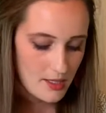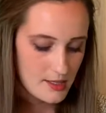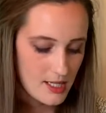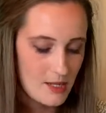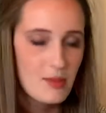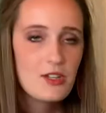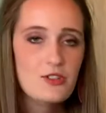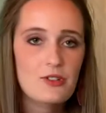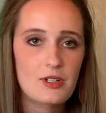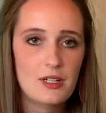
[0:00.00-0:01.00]

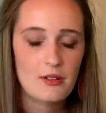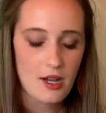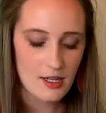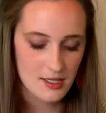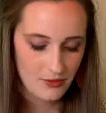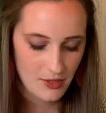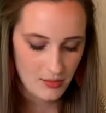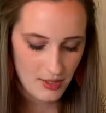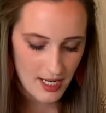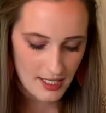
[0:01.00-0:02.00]
Sedimentary rocks, if we
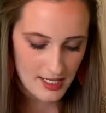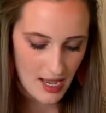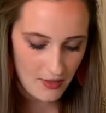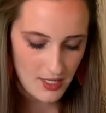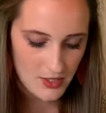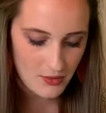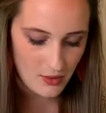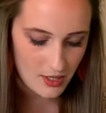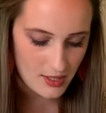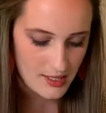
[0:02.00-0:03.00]
break down this
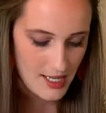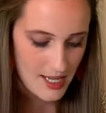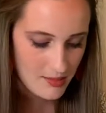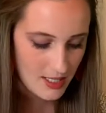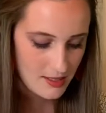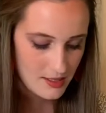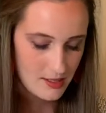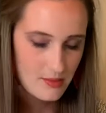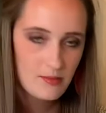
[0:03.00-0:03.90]
word, sediments